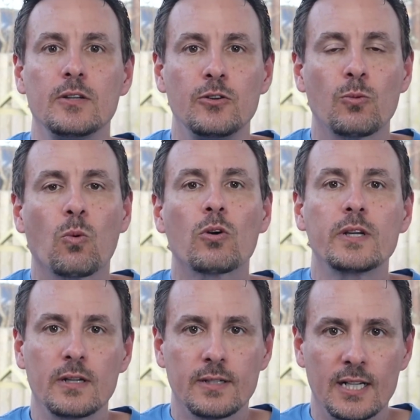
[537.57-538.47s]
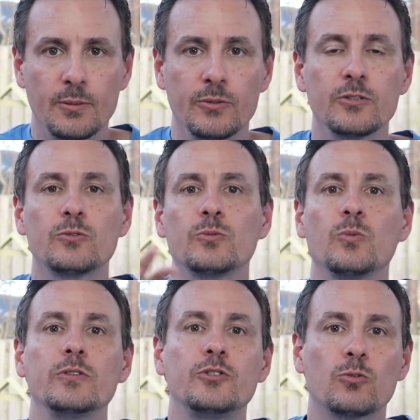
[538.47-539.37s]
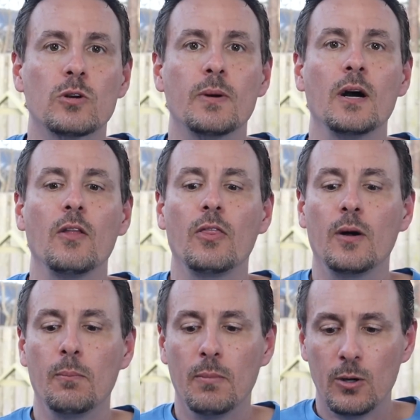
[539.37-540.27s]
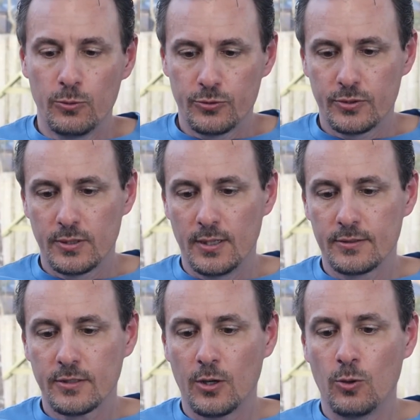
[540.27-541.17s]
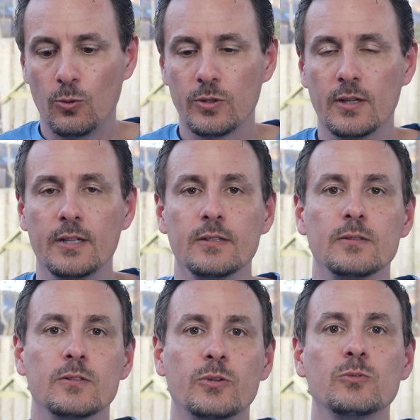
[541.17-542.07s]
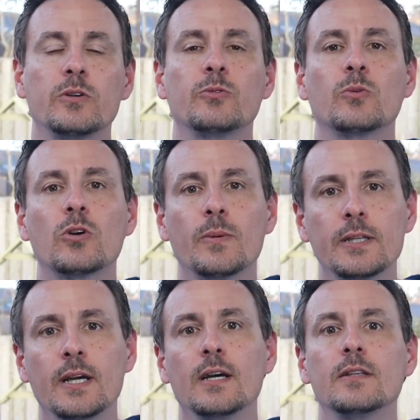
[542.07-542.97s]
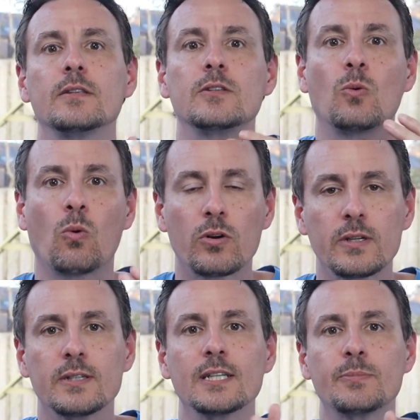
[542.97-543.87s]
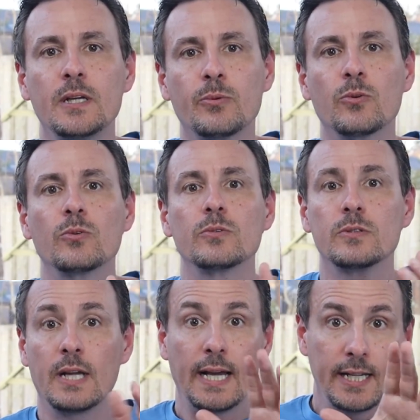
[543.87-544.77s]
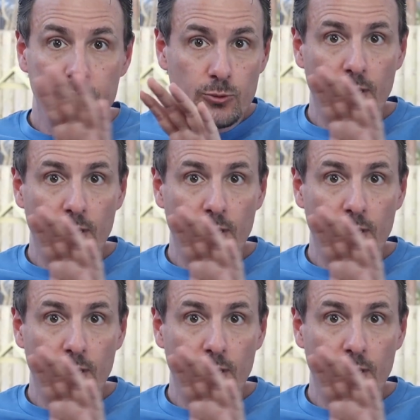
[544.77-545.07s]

Your working class people. This is the ones you worry about the most. And so, the, and the reason why you want to worry about that, the working class people, the age